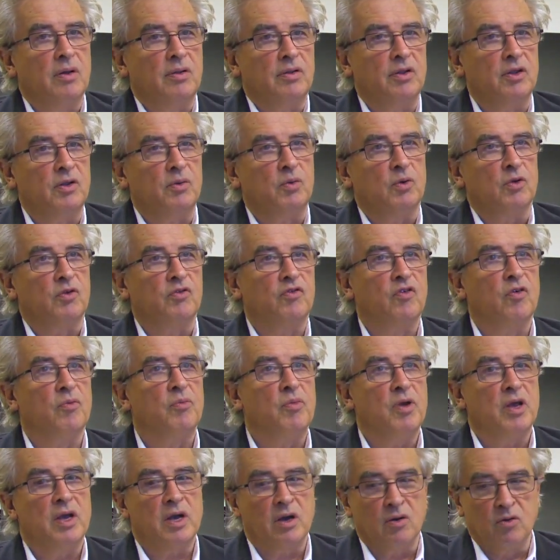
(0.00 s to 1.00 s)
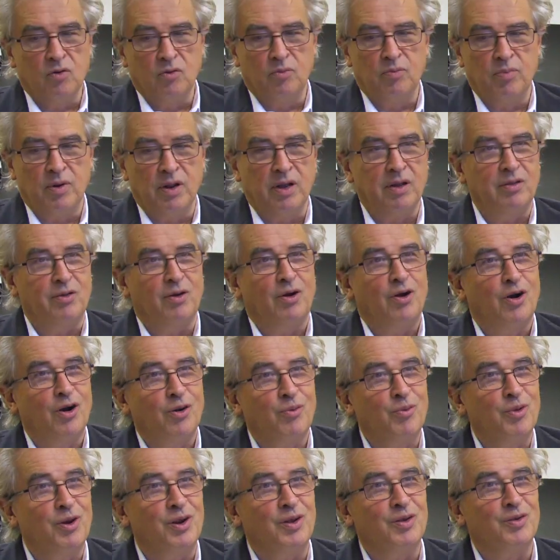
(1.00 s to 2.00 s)
this was for me. I could play the
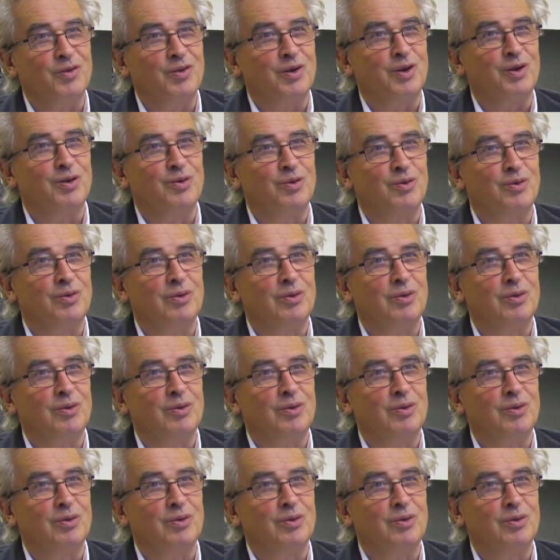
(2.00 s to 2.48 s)
harmonies. I